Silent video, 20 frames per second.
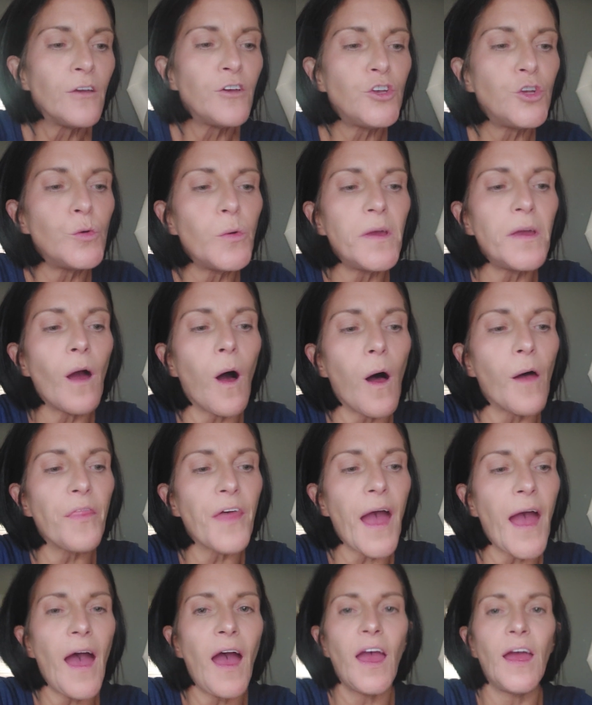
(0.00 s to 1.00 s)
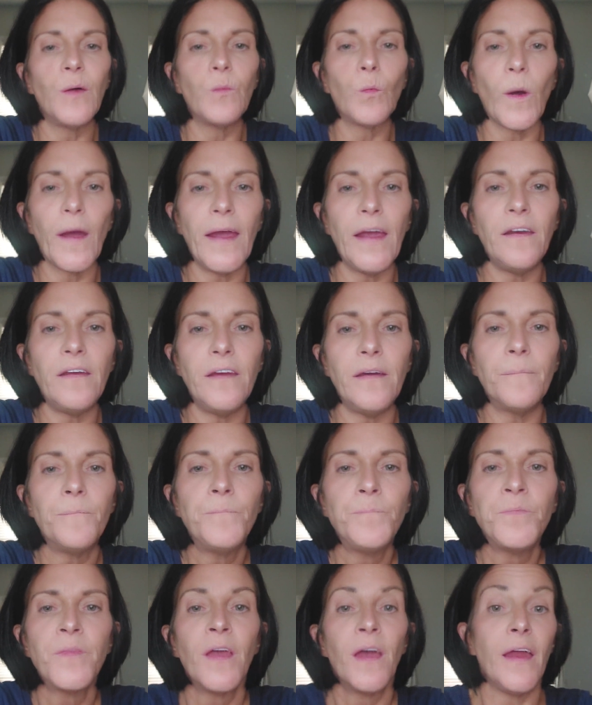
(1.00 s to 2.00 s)
Doing all that and
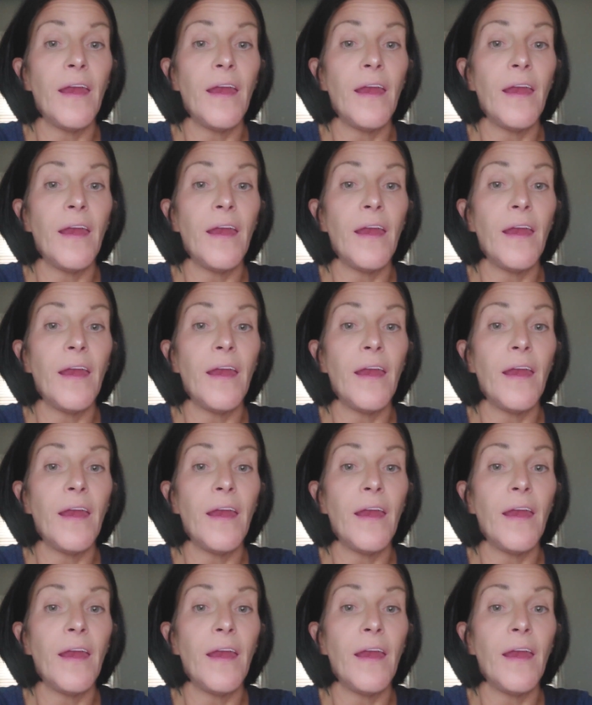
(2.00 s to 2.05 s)
waiting